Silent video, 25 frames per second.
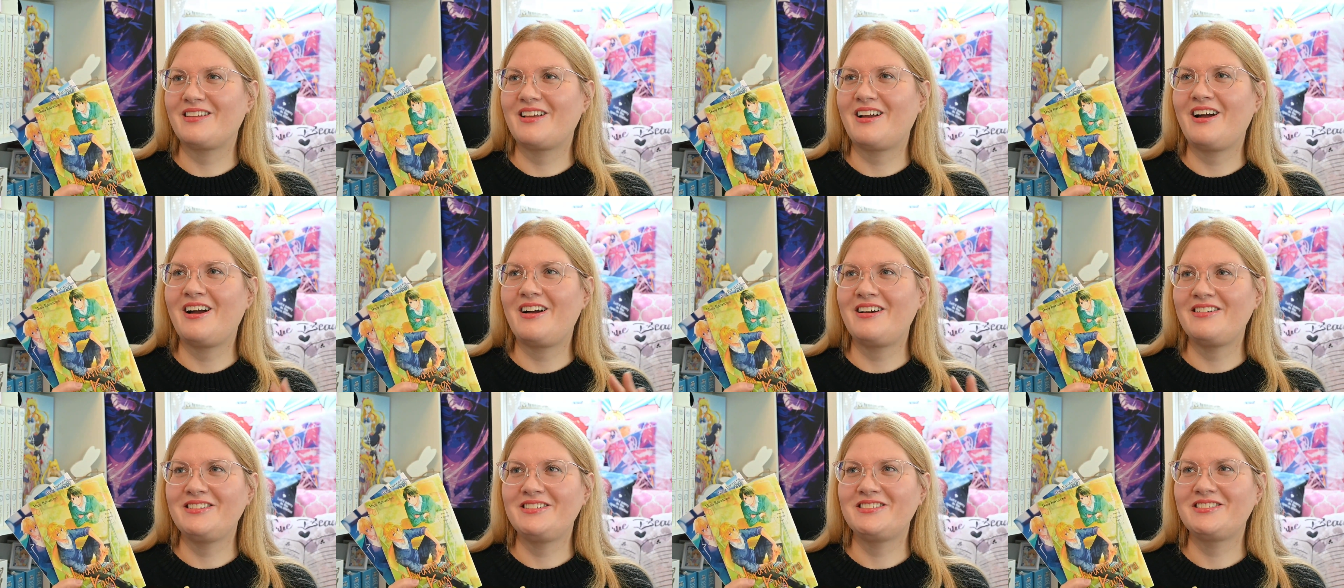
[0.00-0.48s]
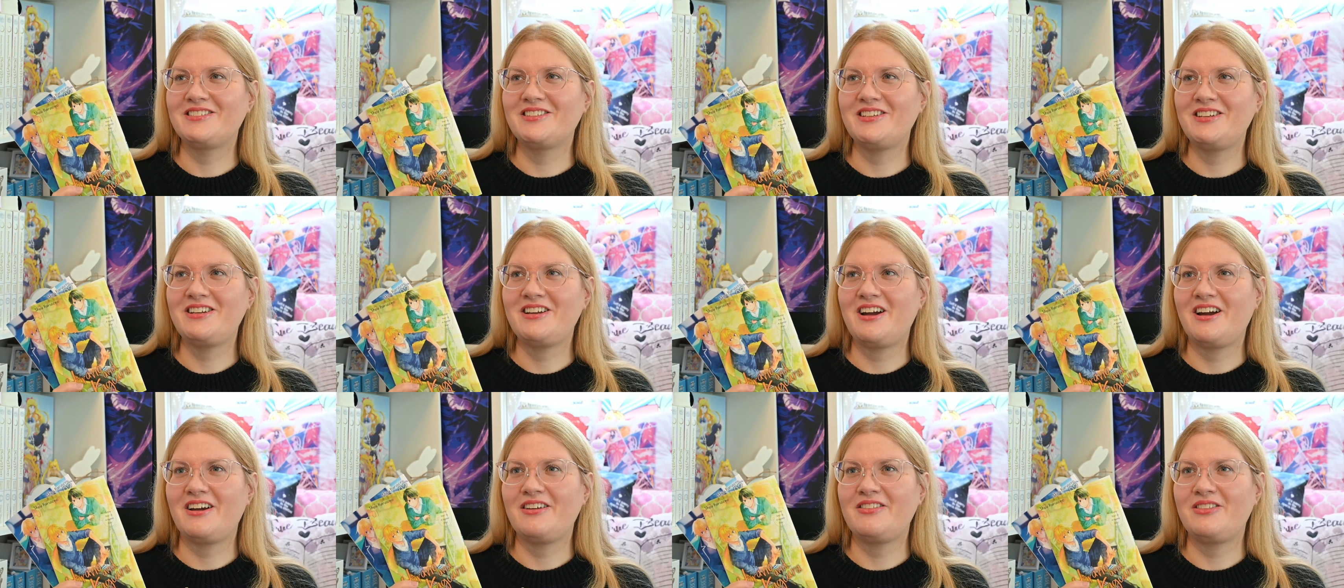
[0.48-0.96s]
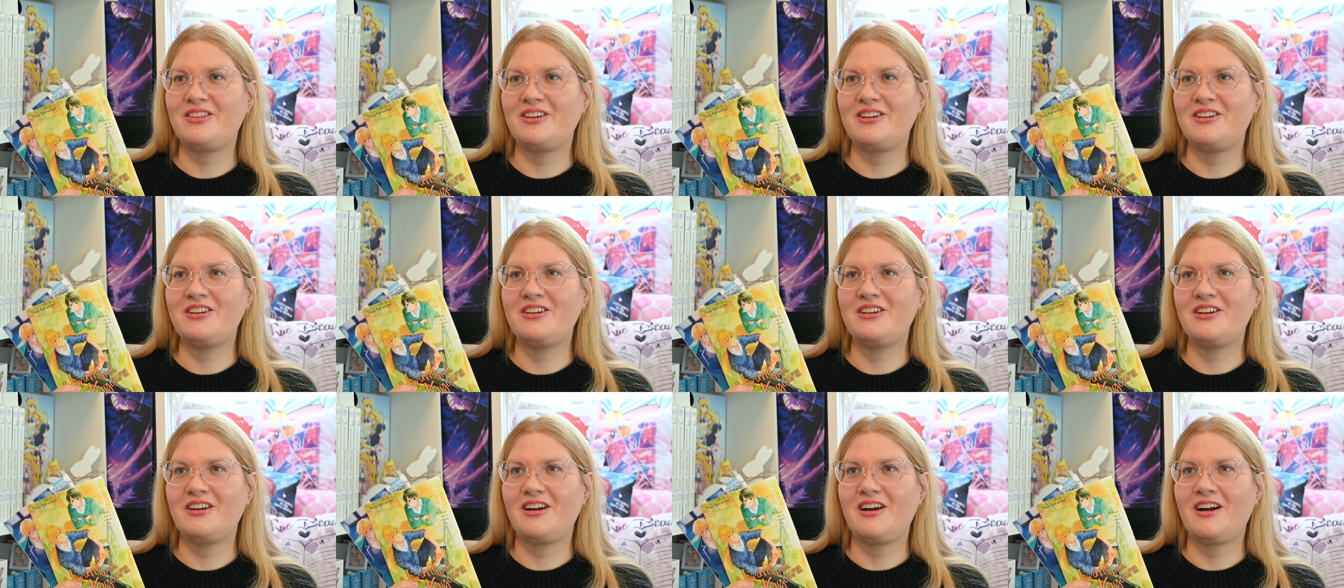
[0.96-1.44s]
honestly I
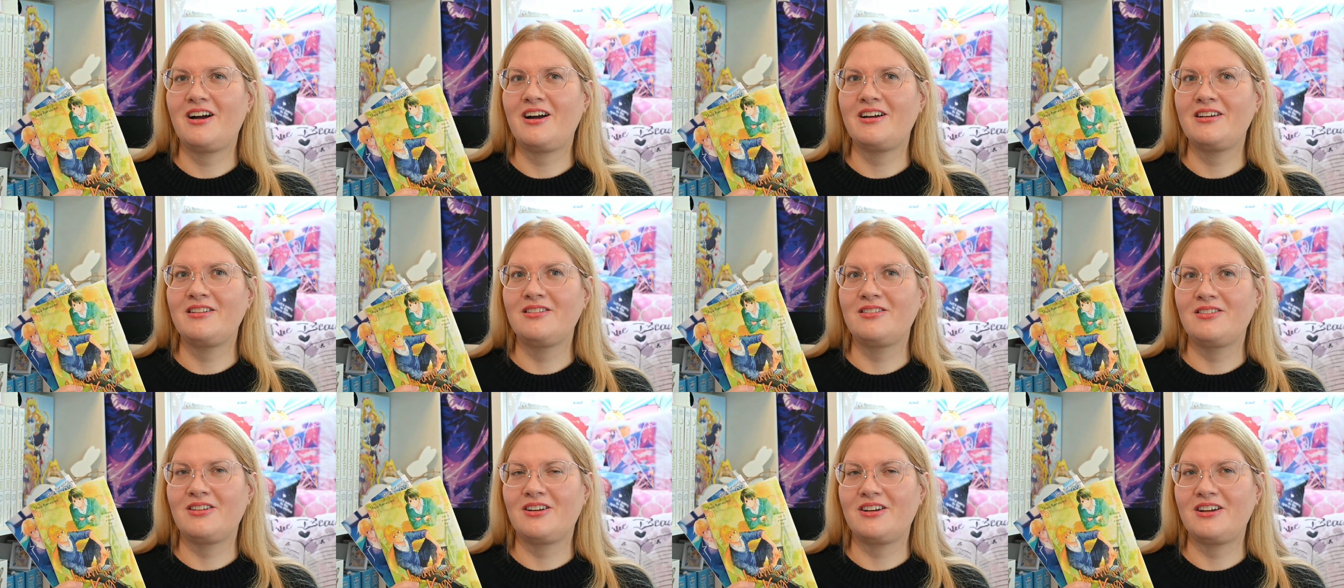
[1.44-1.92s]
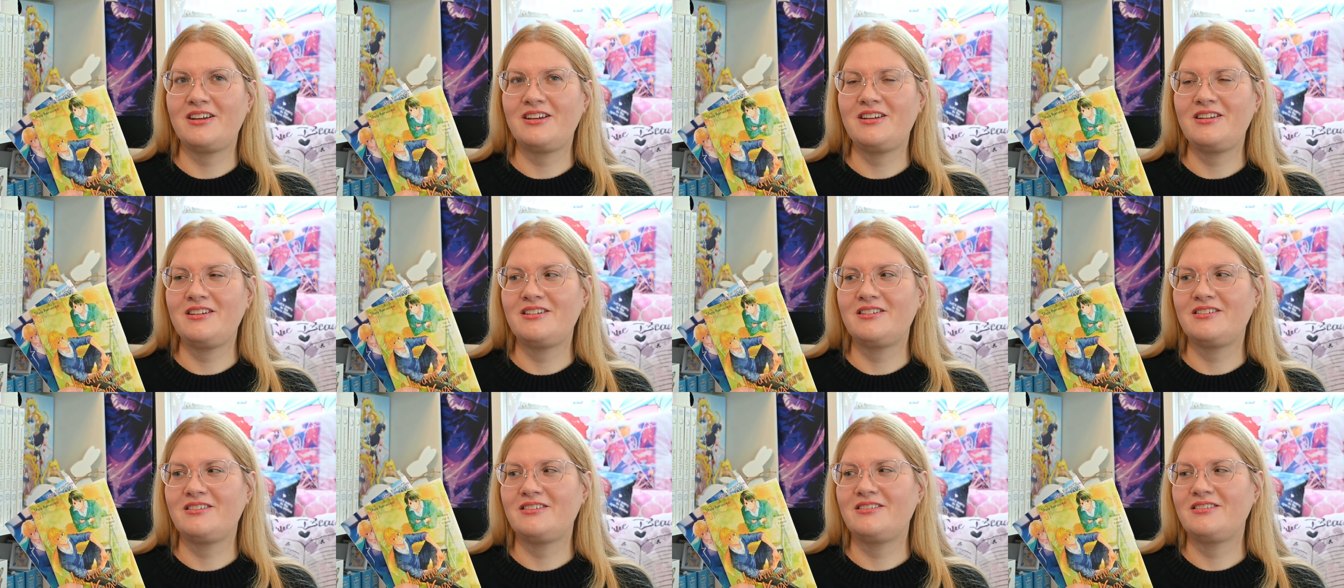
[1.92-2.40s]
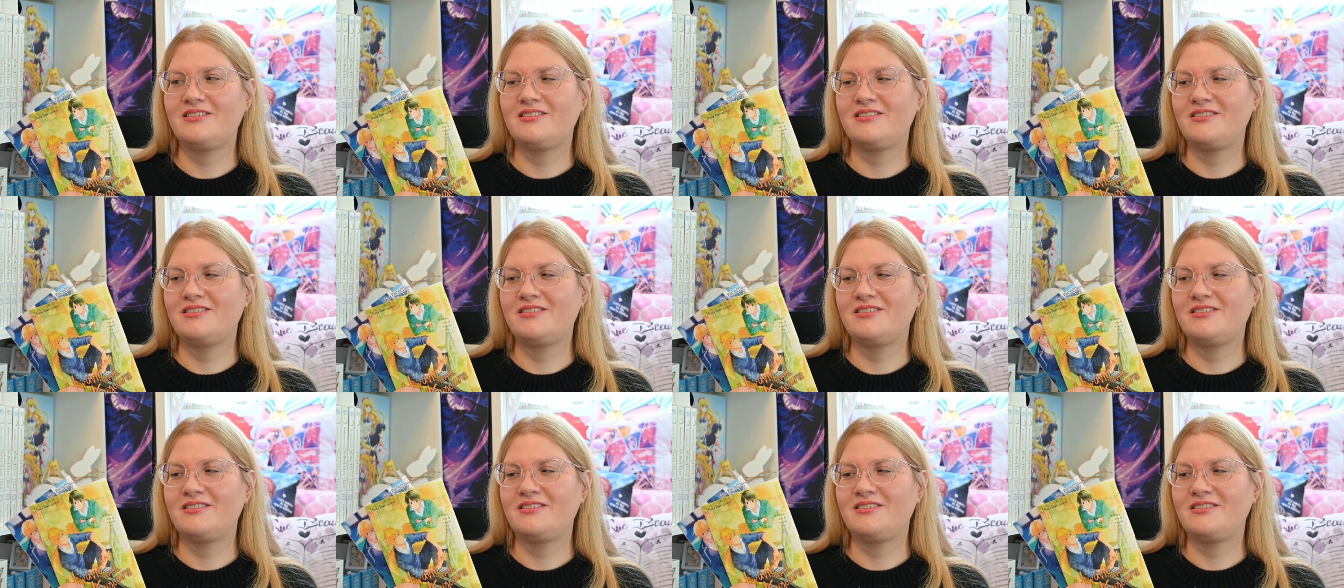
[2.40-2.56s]
think I like